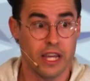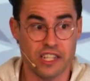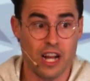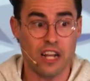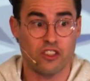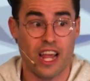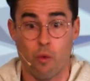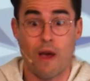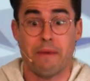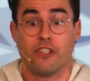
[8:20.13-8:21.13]
He's not saying
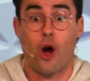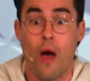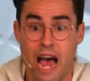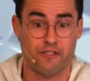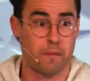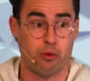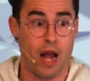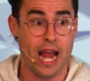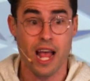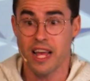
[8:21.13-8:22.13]
women don't have to
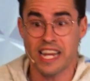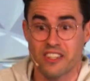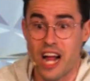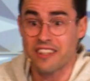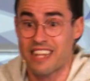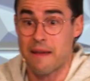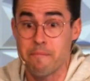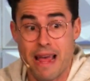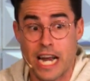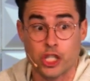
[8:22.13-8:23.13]
pray. He's not saying
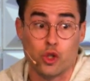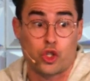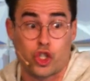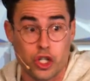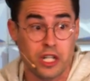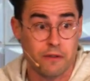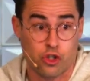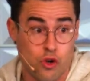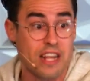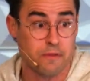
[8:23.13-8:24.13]
men, you shouldn't
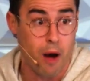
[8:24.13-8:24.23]
dress